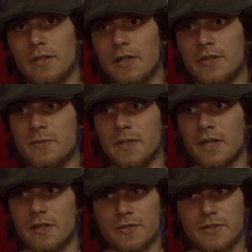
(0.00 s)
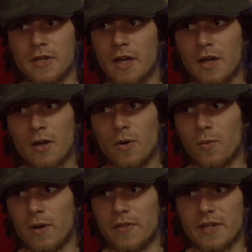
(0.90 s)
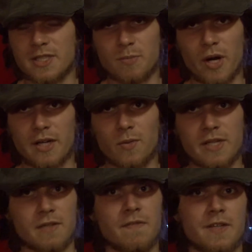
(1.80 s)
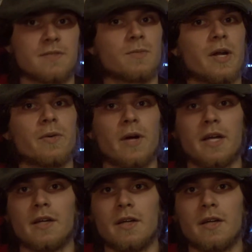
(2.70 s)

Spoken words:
It's because when things break, we can fix them right away,